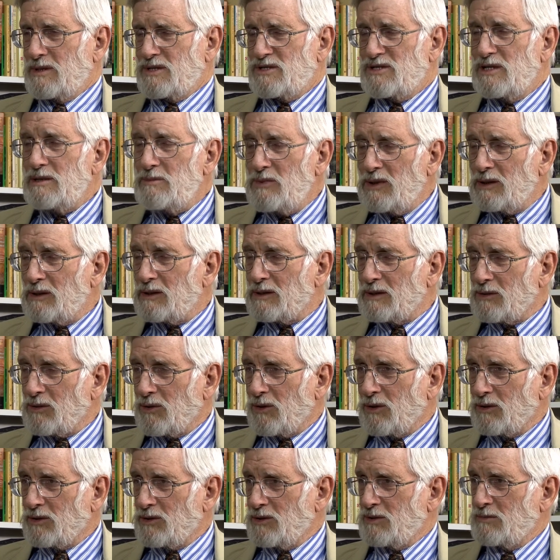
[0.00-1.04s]
seemingly a
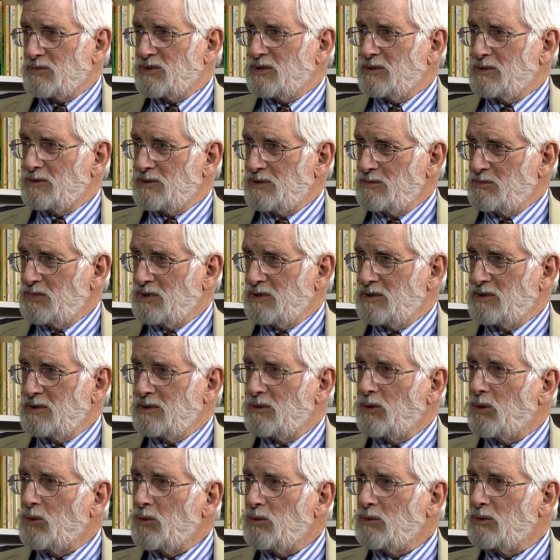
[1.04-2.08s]
long-term solution, but it's
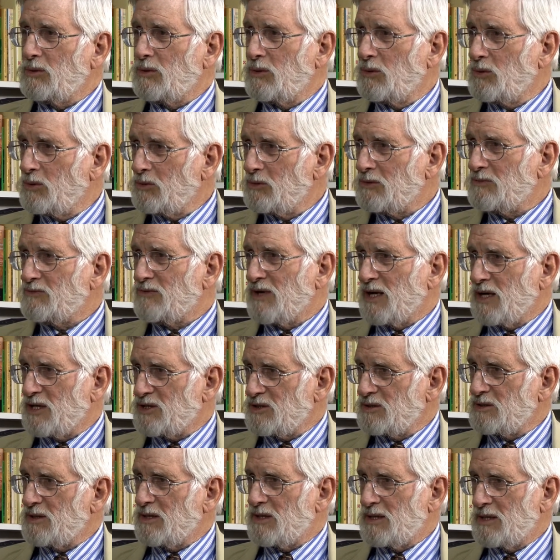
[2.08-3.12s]
an old,
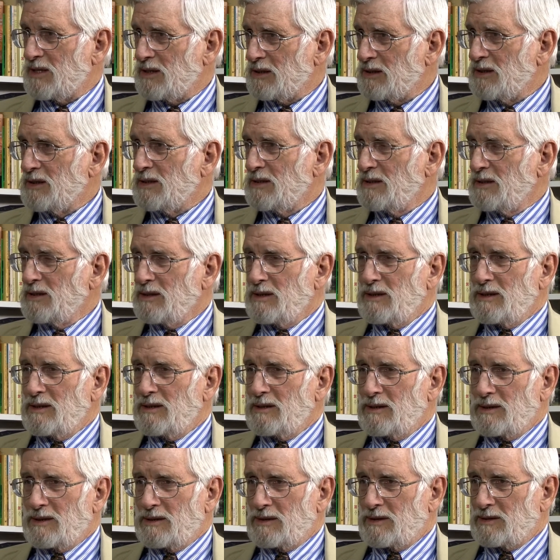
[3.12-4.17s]
old-fashioned thing
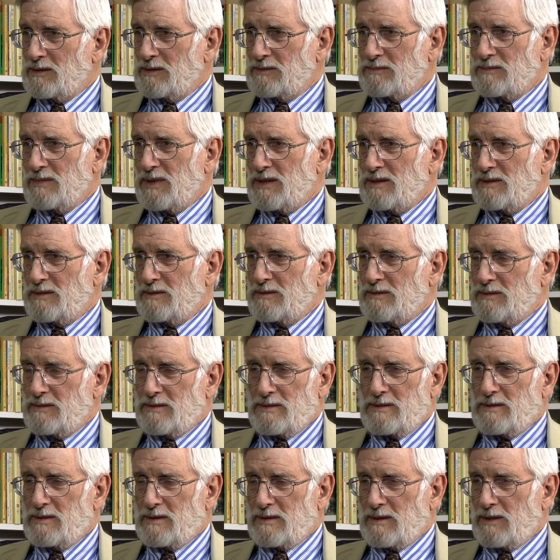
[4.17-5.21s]
that
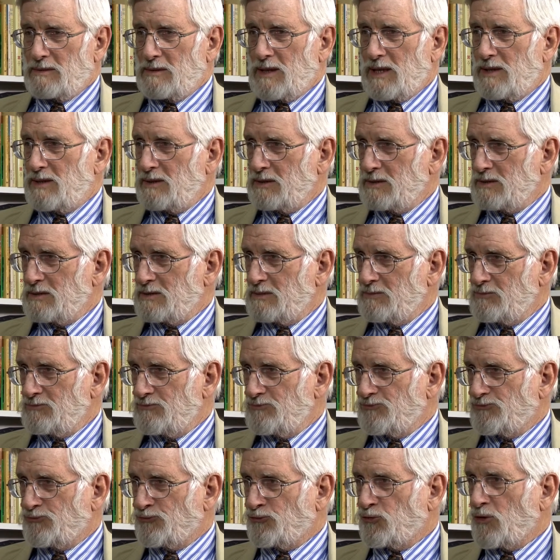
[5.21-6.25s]
I think is
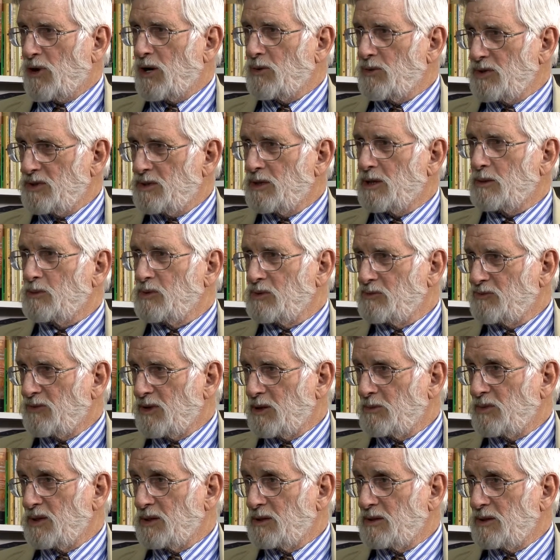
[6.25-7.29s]
fraught with terrible
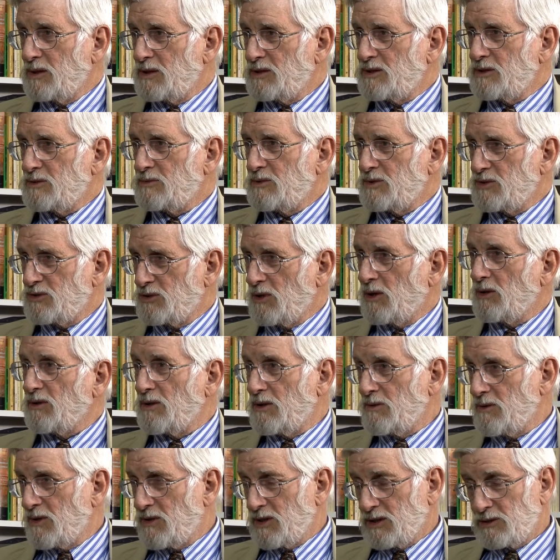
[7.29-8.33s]
environmental dangers with salt
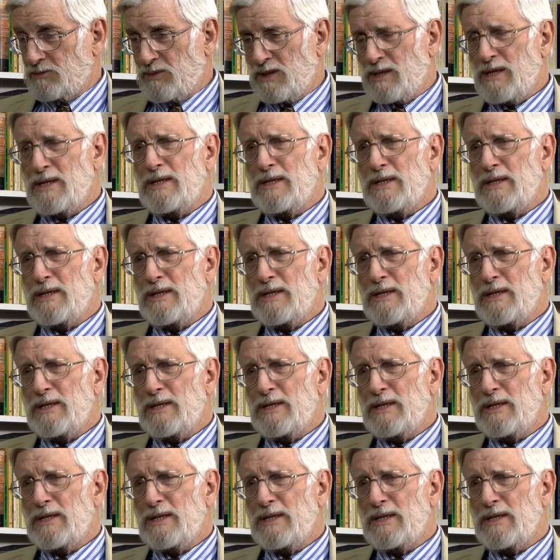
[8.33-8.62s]
and other things.